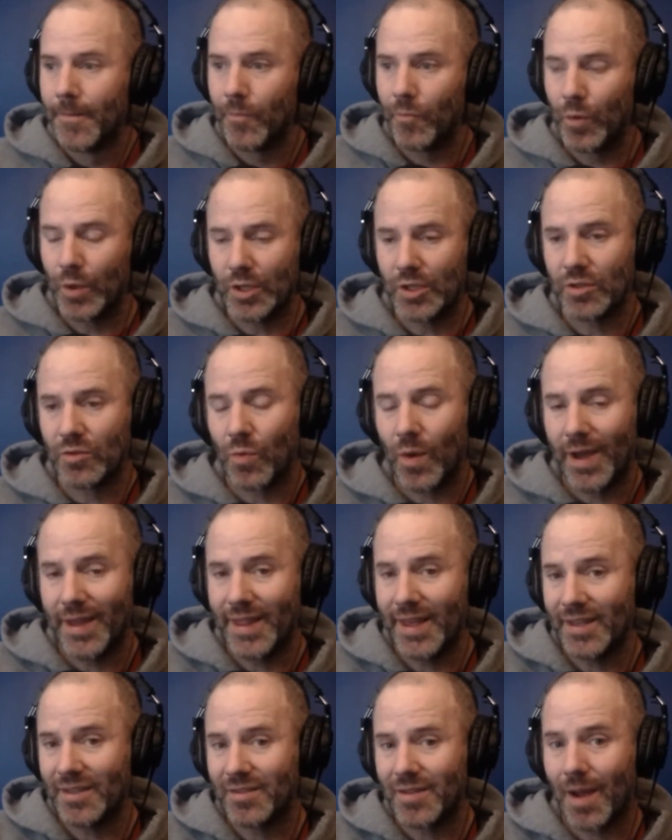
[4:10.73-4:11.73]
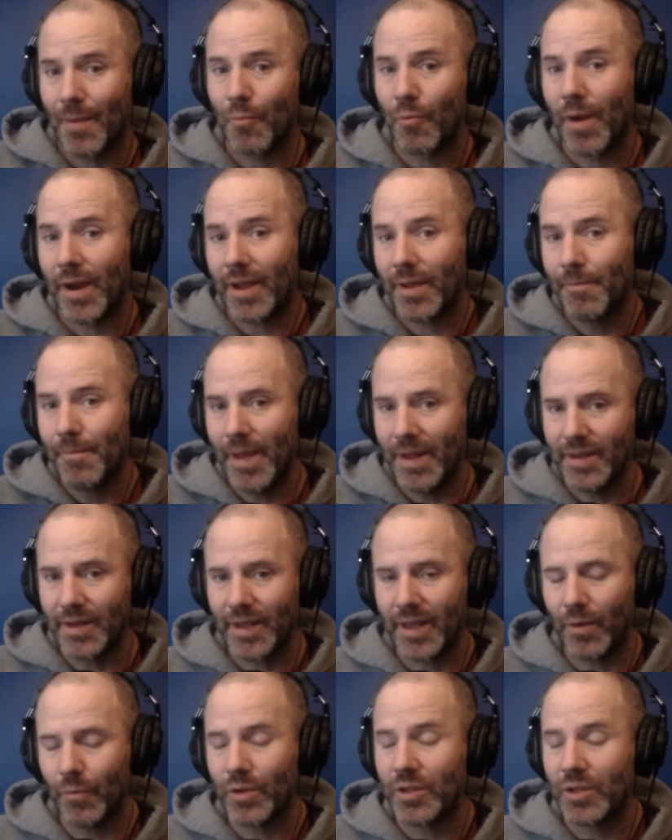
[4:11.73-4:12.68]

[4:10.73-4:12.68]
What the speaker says: which is why they stopped recommending it,